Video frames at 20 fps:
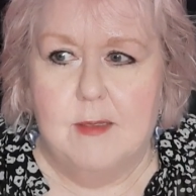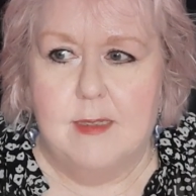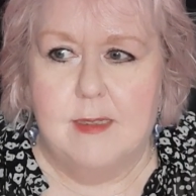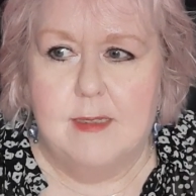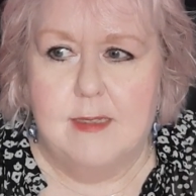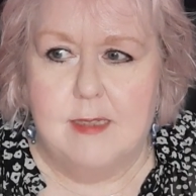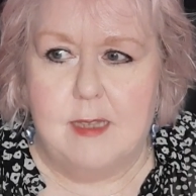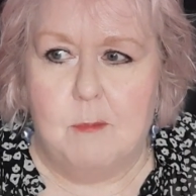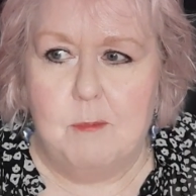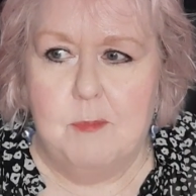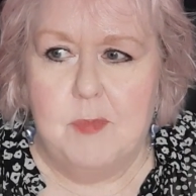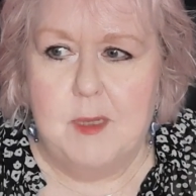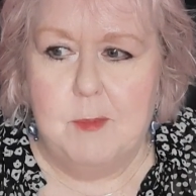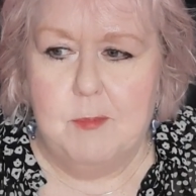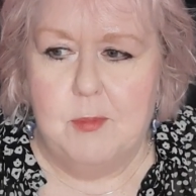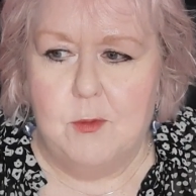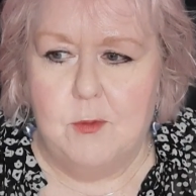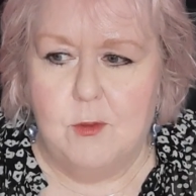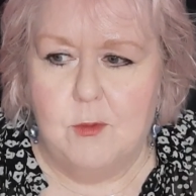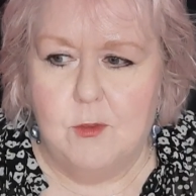some
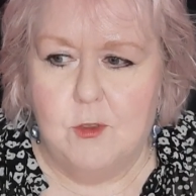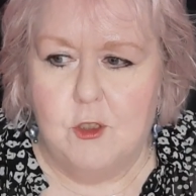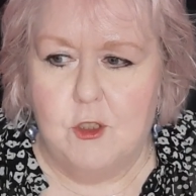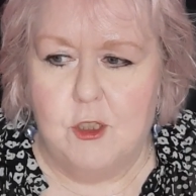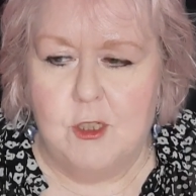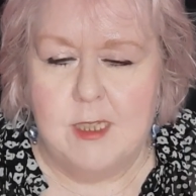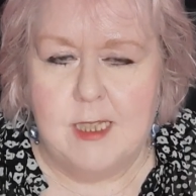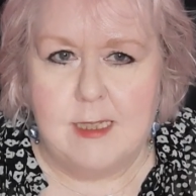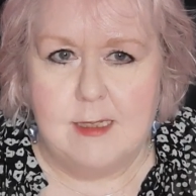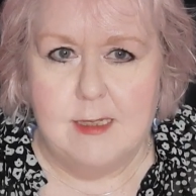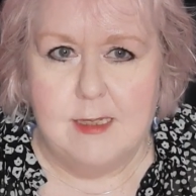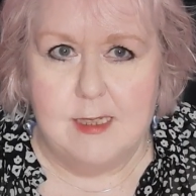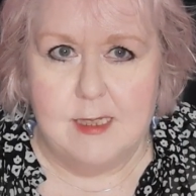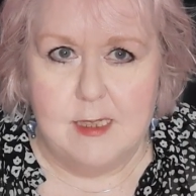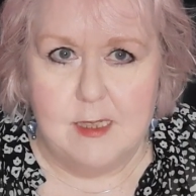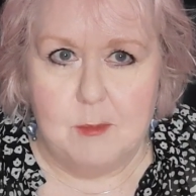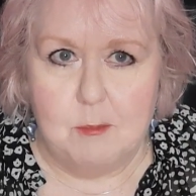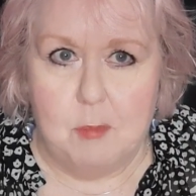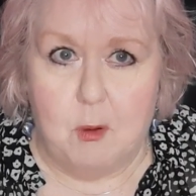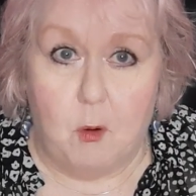people tune into
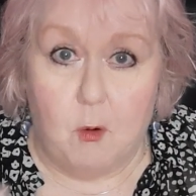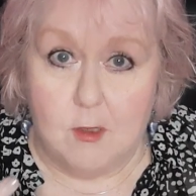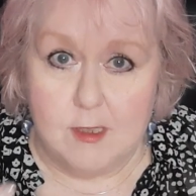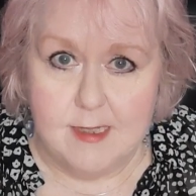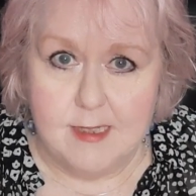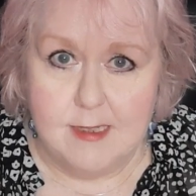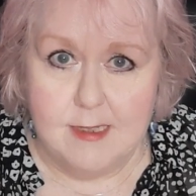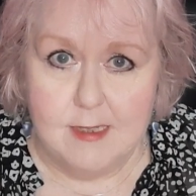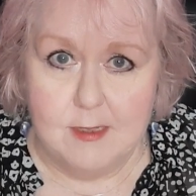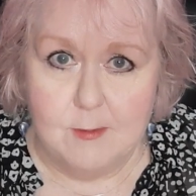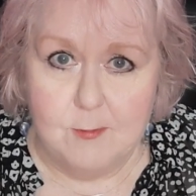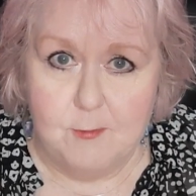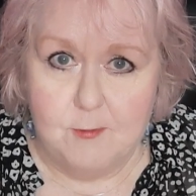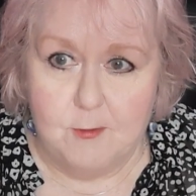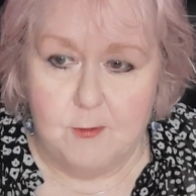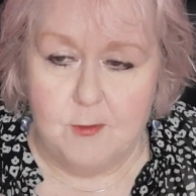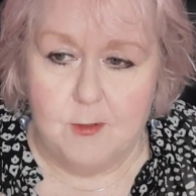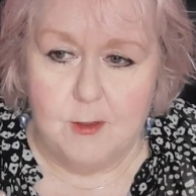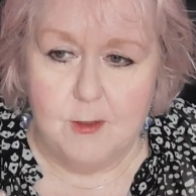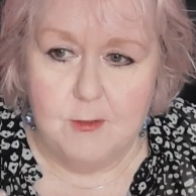the positive
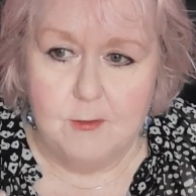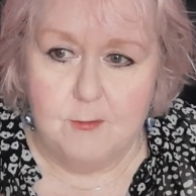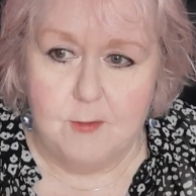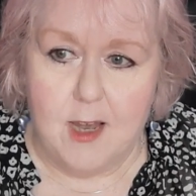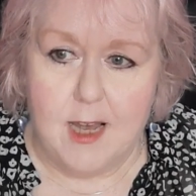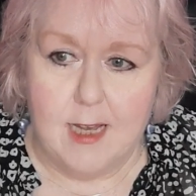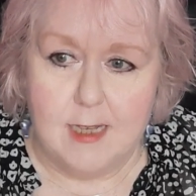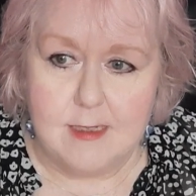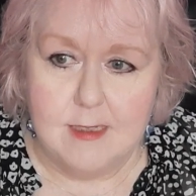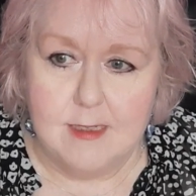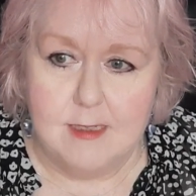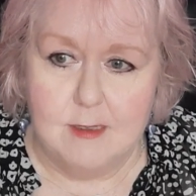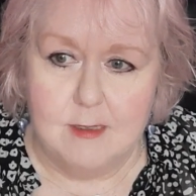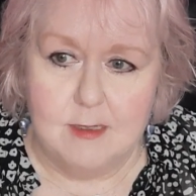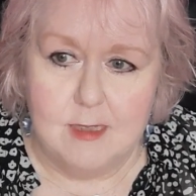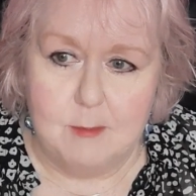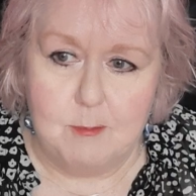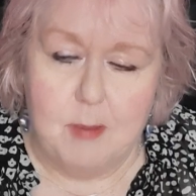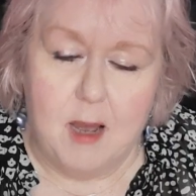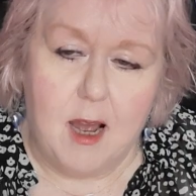facts,
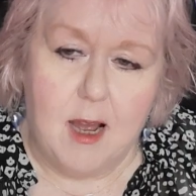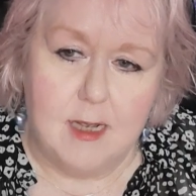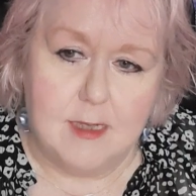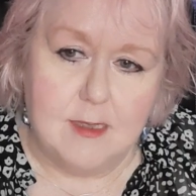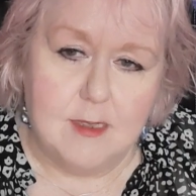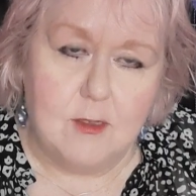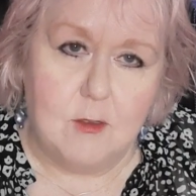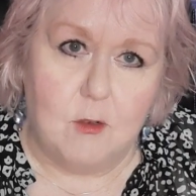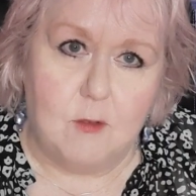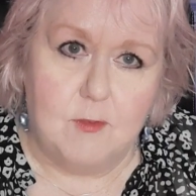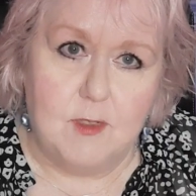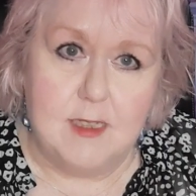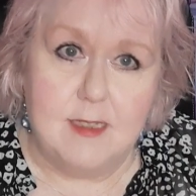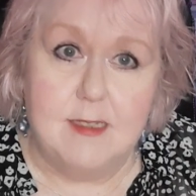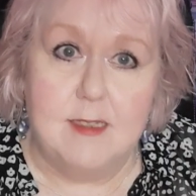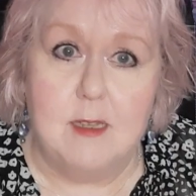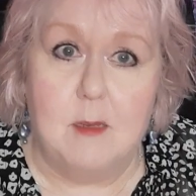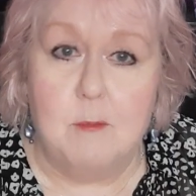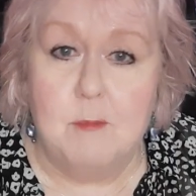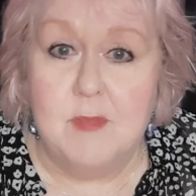parts of it,
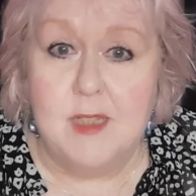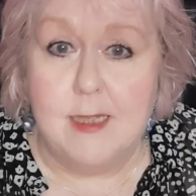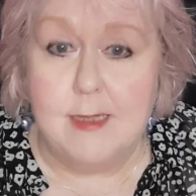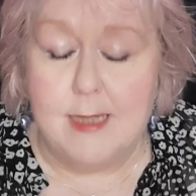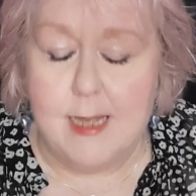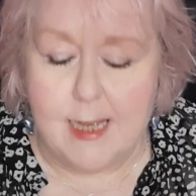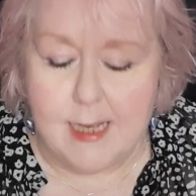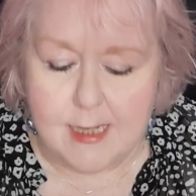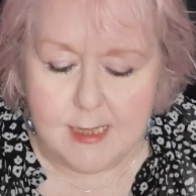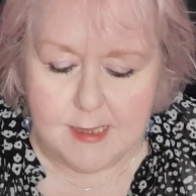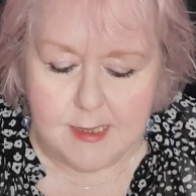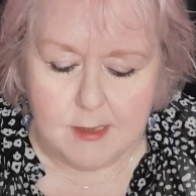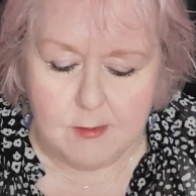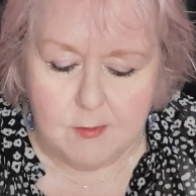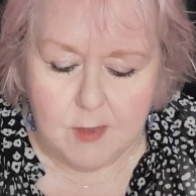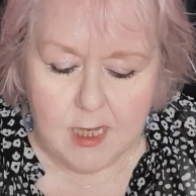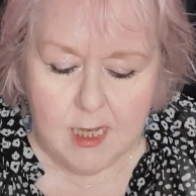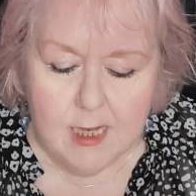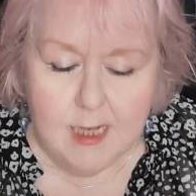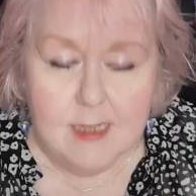some the negative,
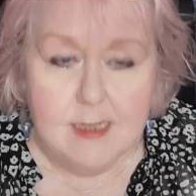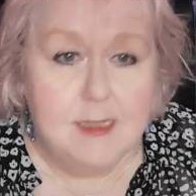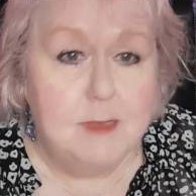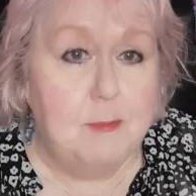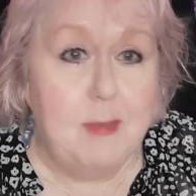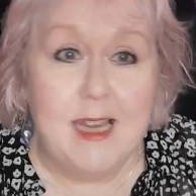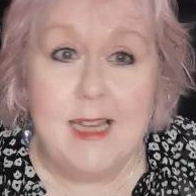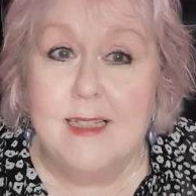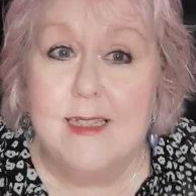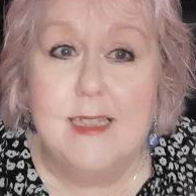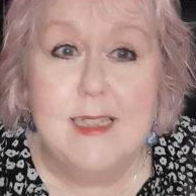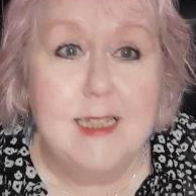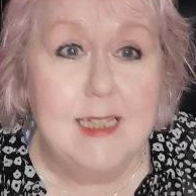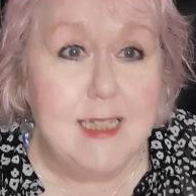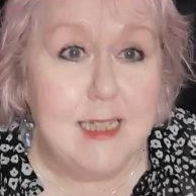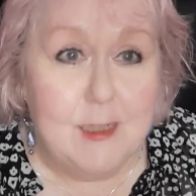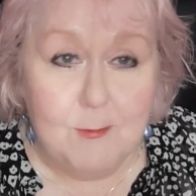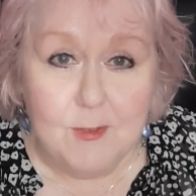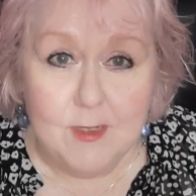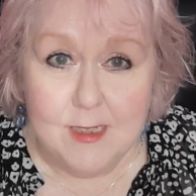depending
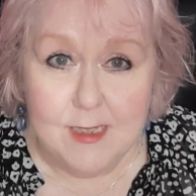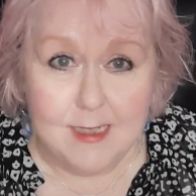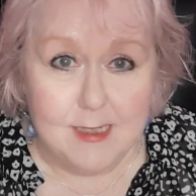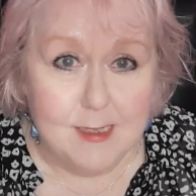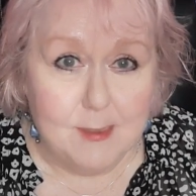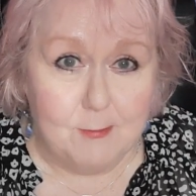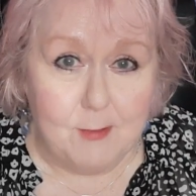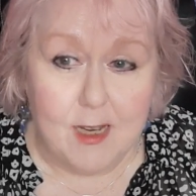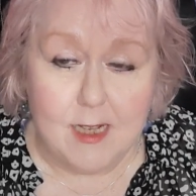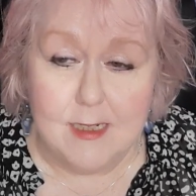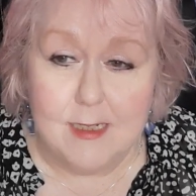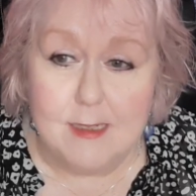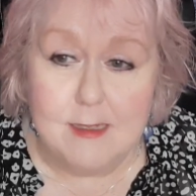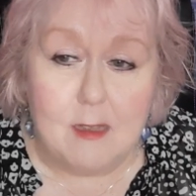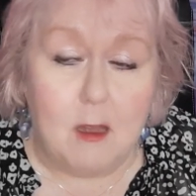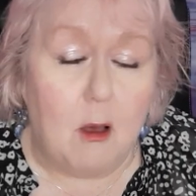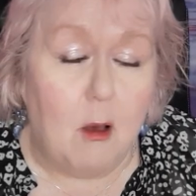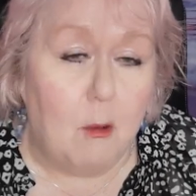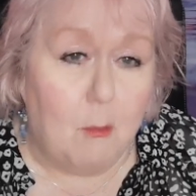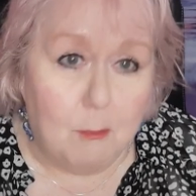even as far as
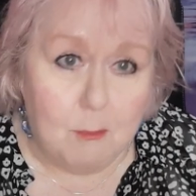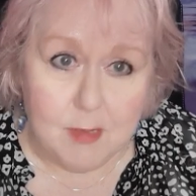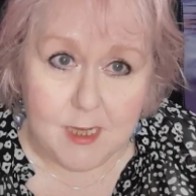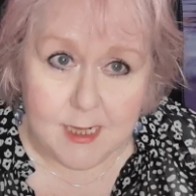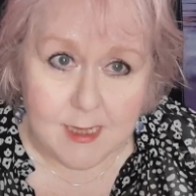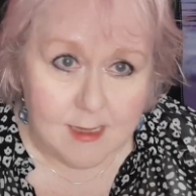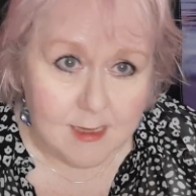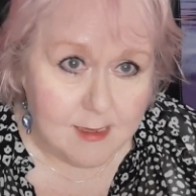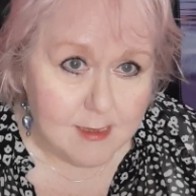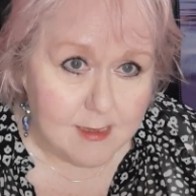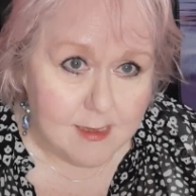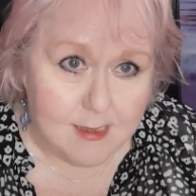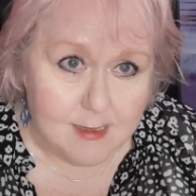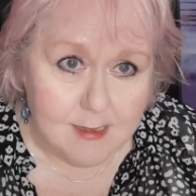upbringing are